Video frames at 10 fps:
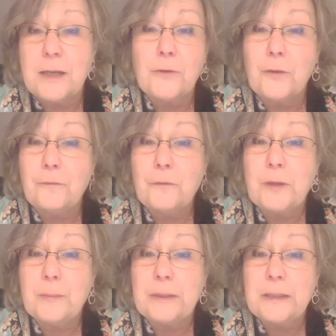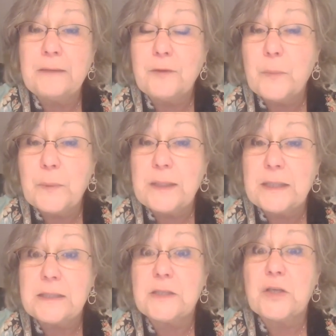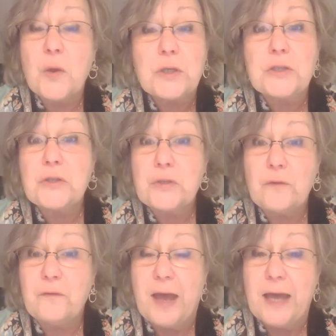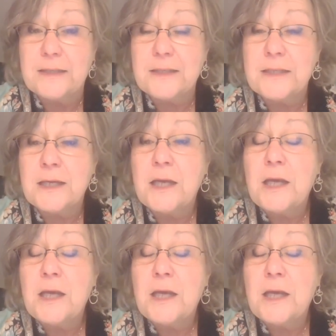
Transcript: I don't know if you can believe it, but this is going so fast.